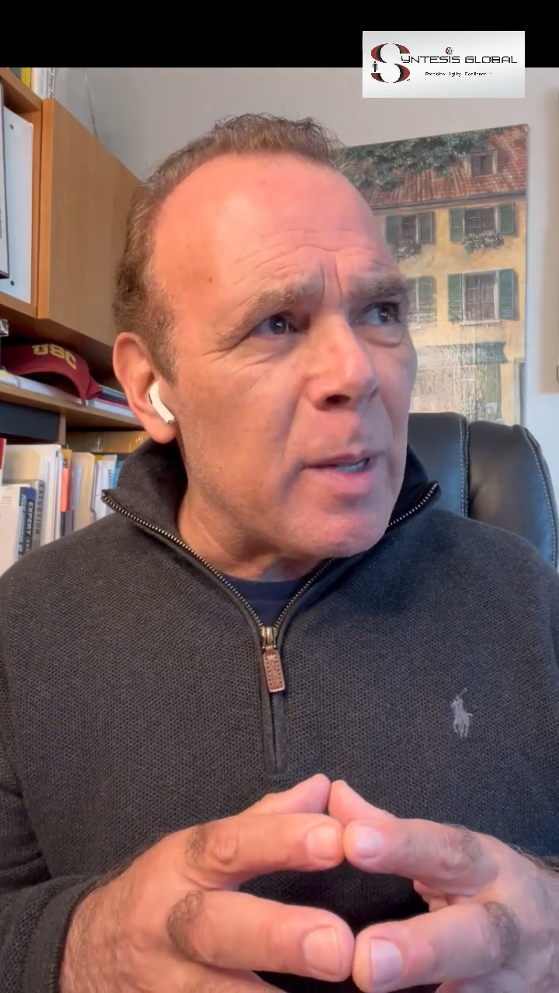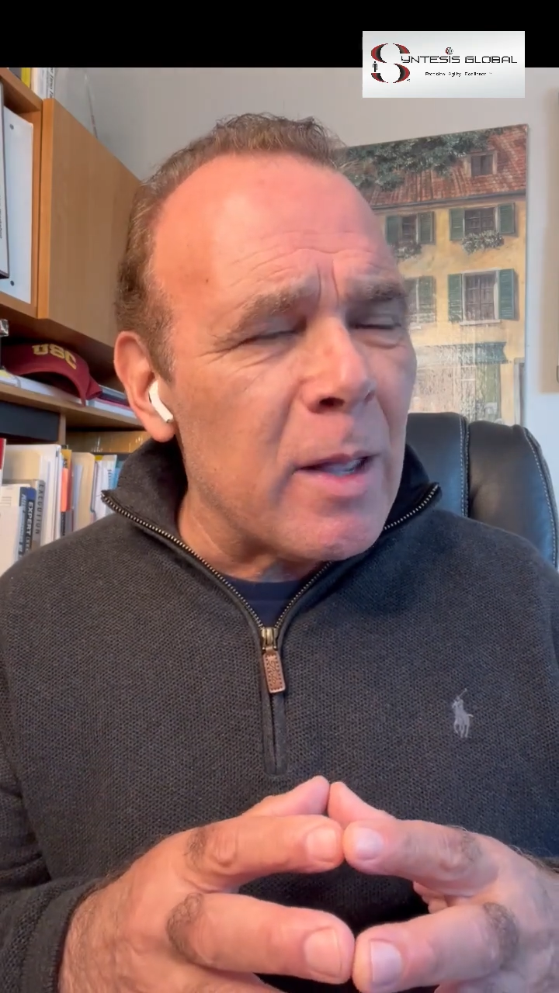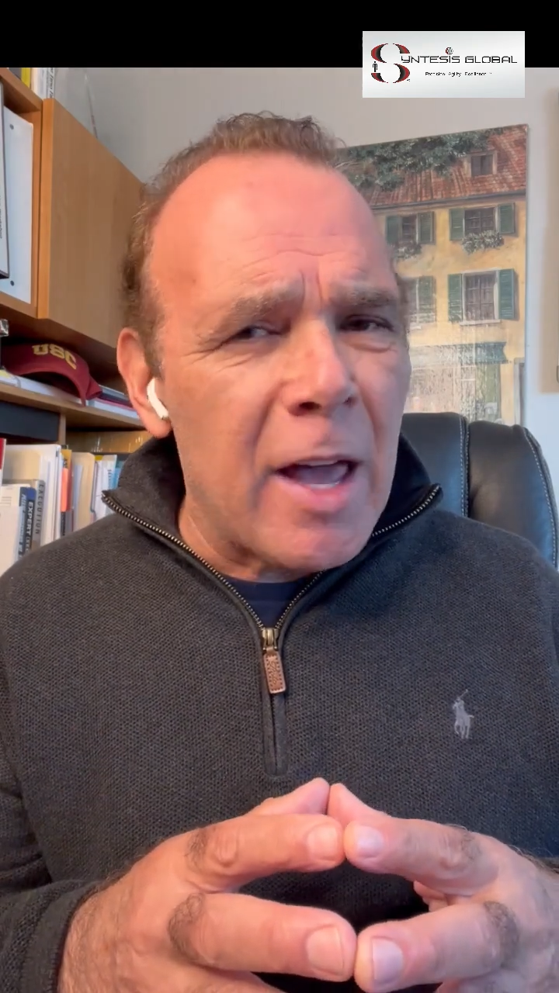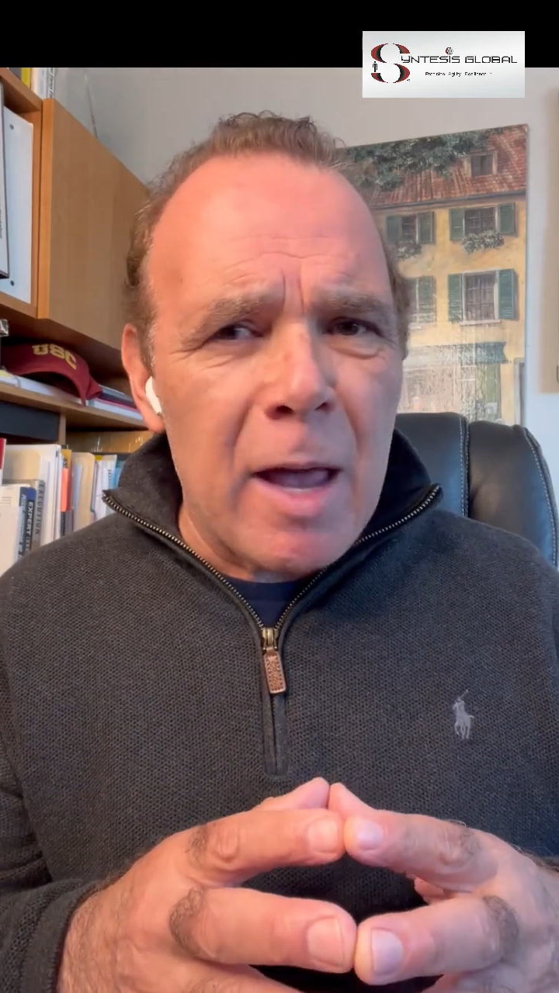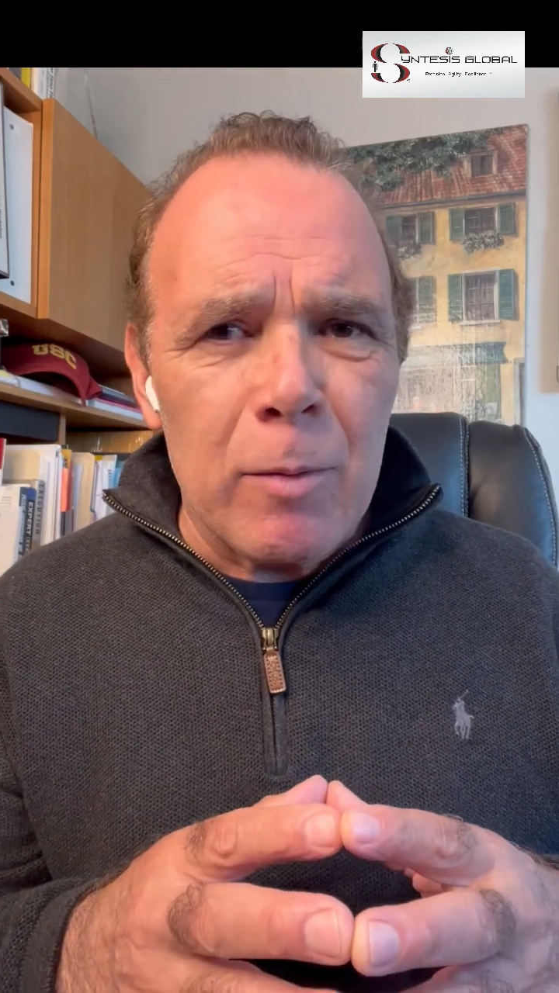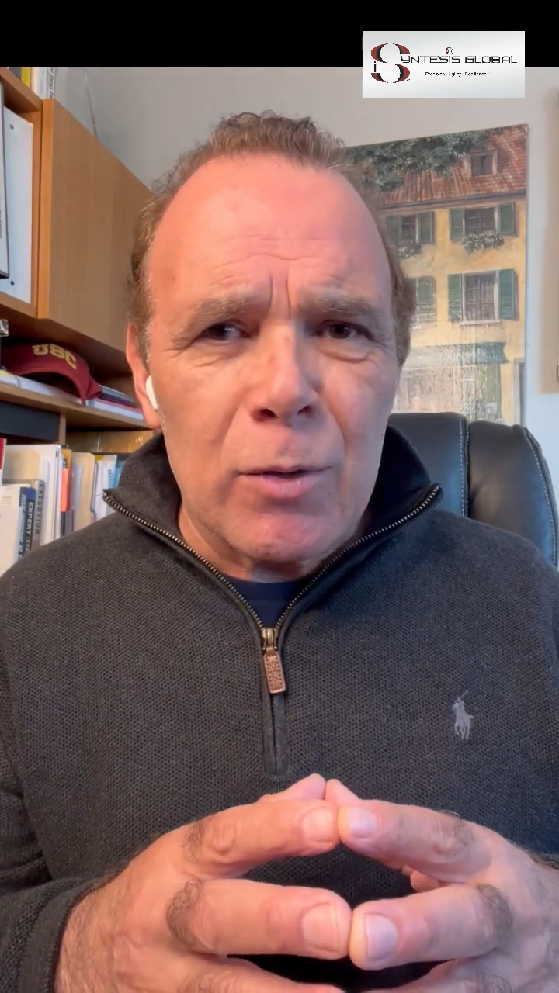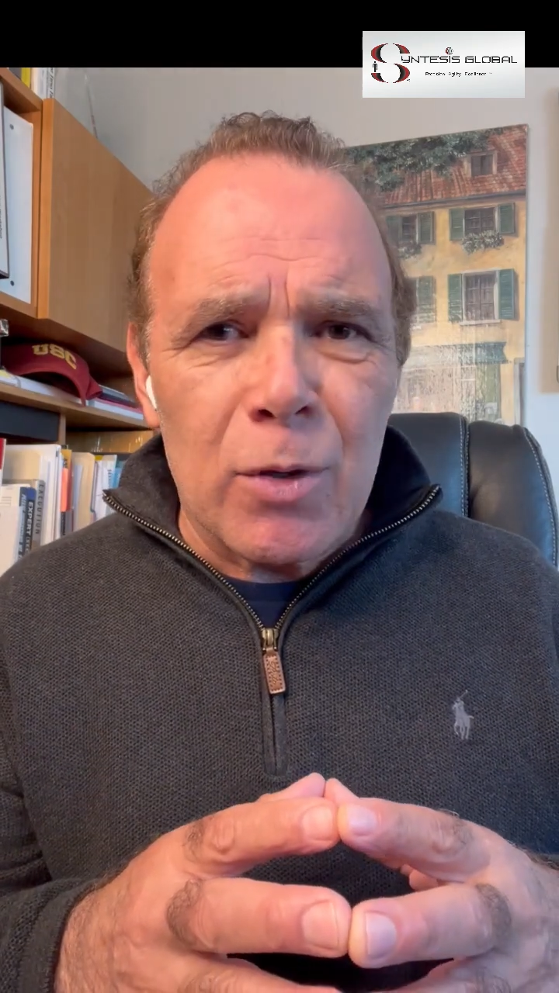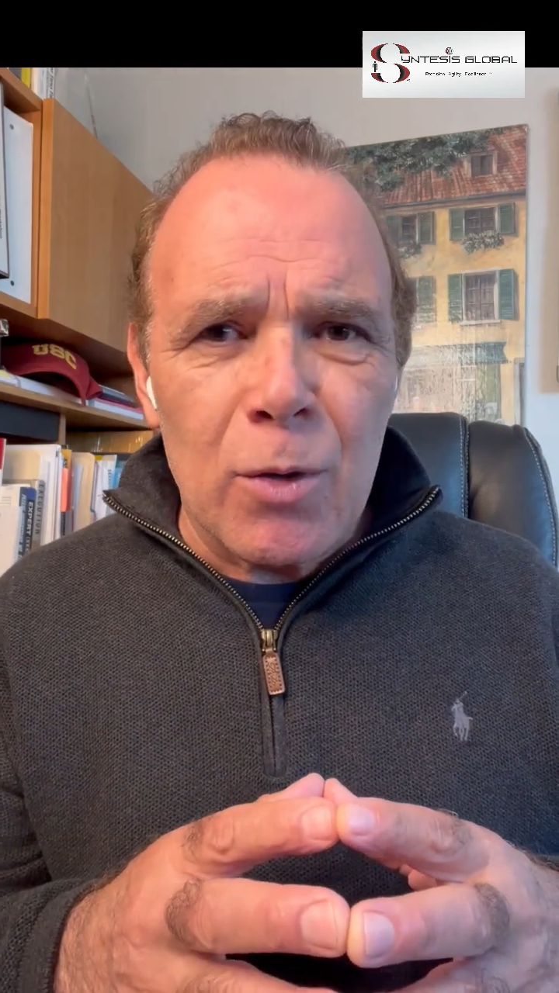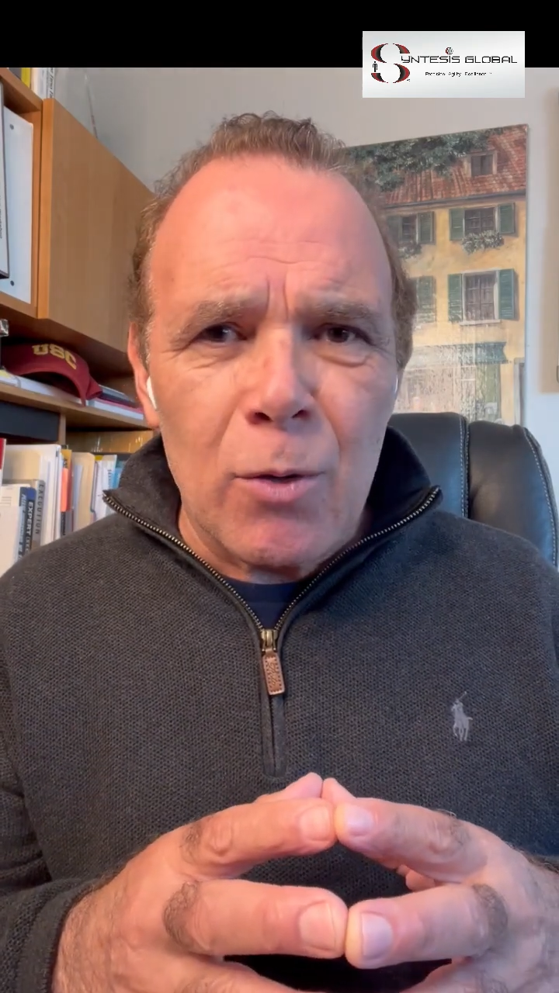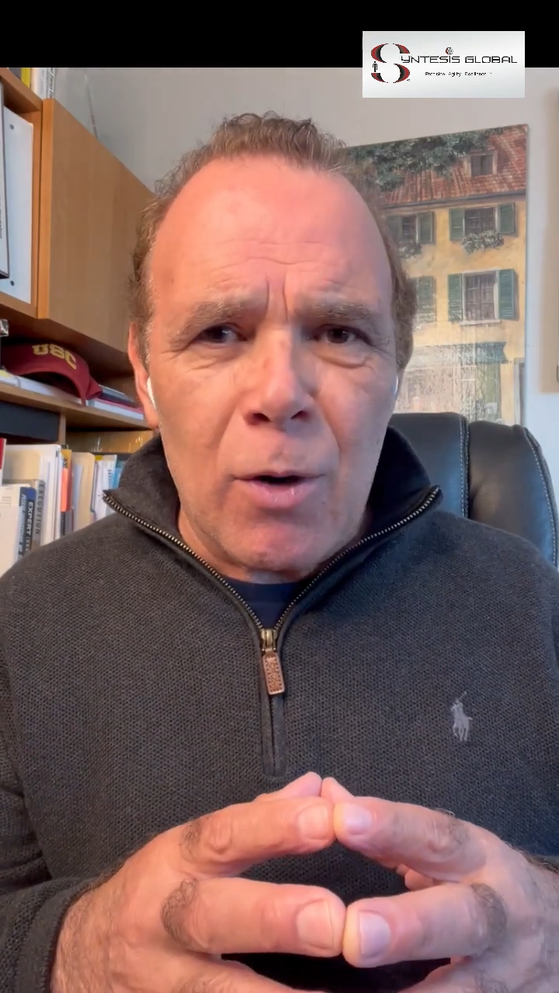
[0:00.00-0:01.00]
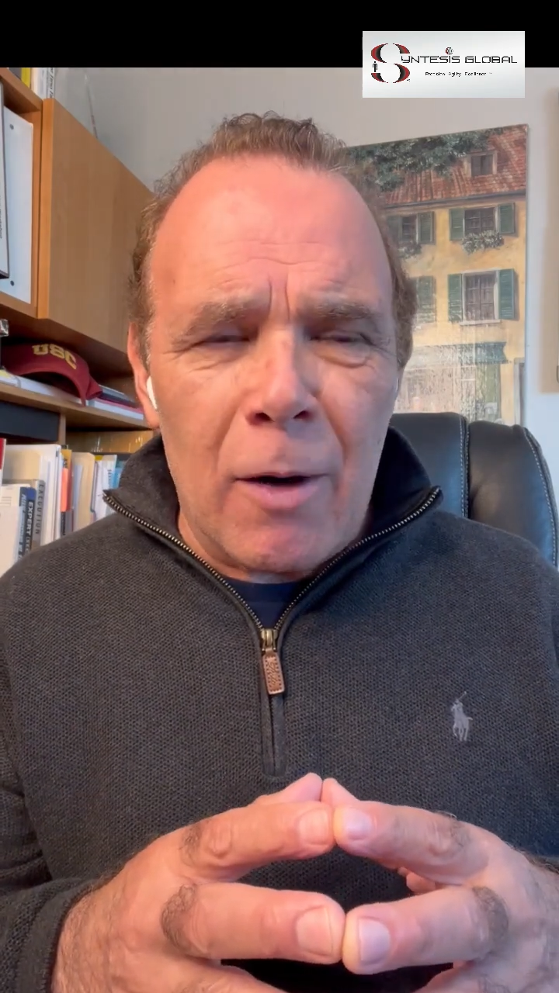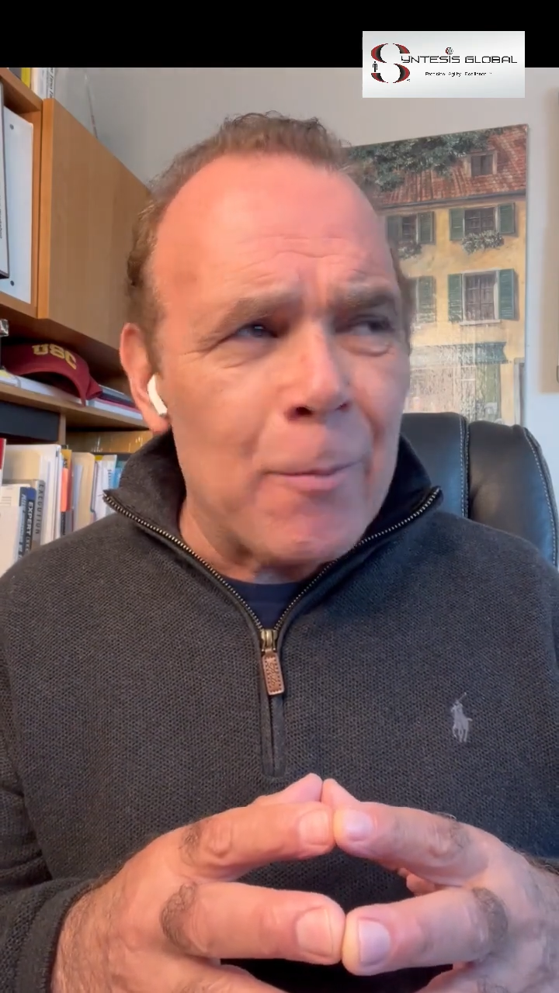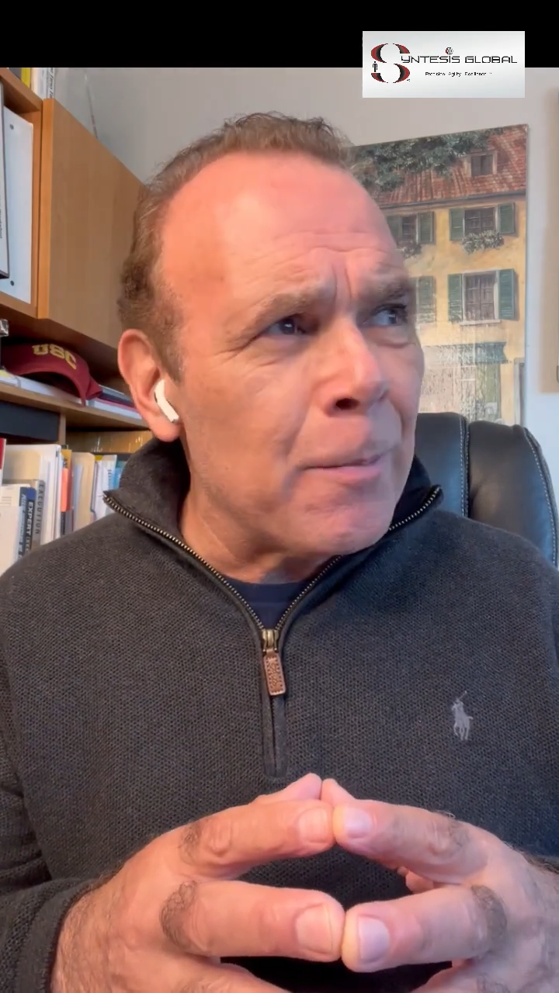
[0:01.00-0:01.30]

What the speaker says: being able to